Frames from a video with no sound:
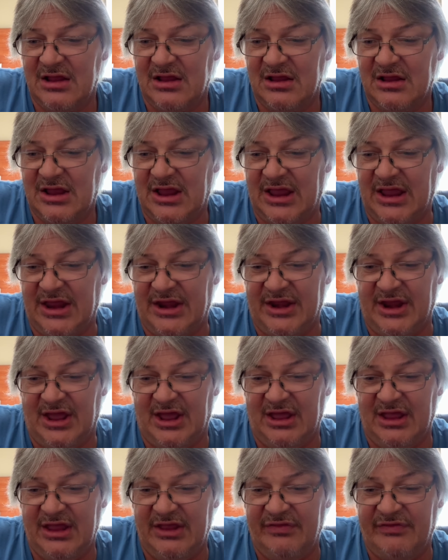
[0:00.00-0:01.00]
And
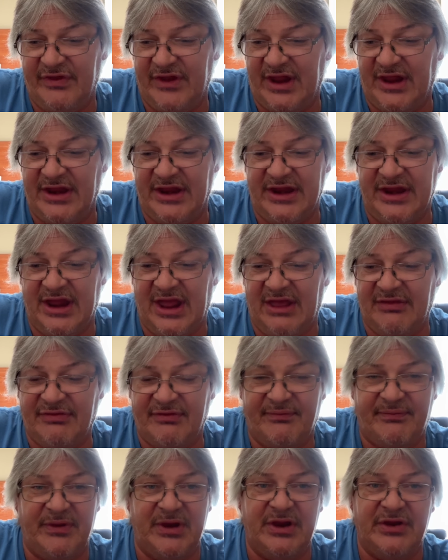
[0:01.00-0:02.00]
he said I didn't have to
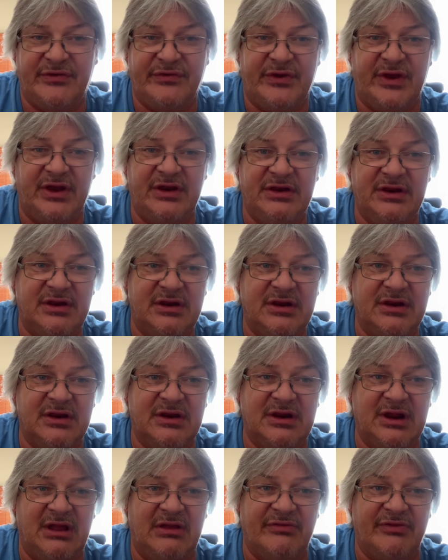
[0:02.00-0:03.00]
finish it.
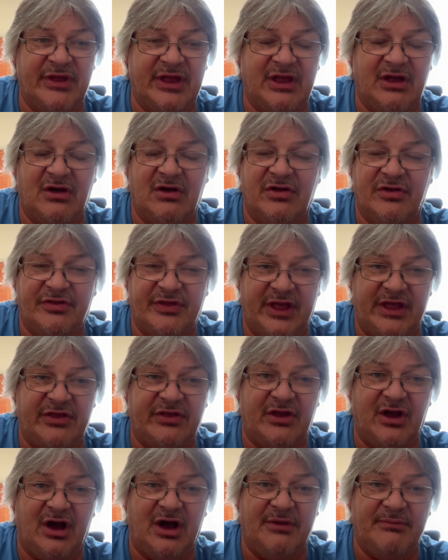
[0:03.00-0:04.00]
And I was like, oh, thank
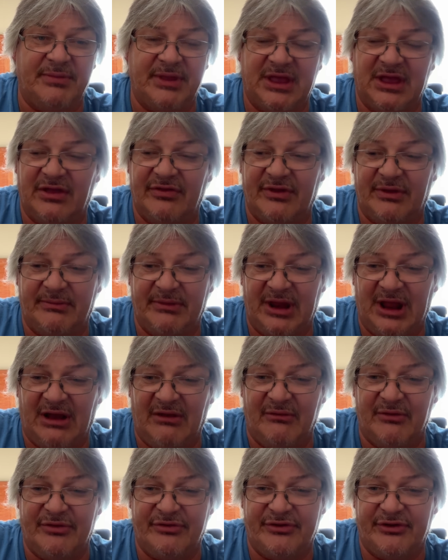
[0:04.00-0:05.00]
God, because I mean, I
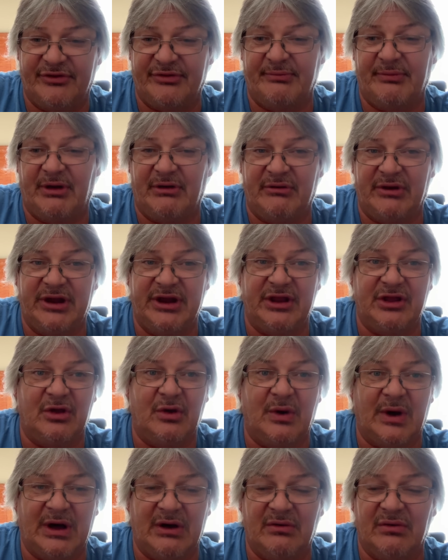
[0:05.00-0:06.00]
was just about ready to go
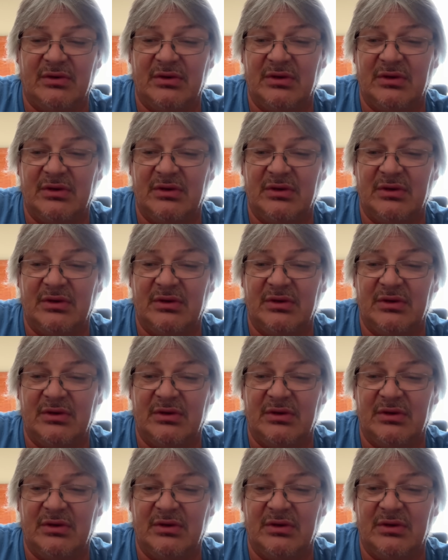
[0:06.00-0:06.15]
out.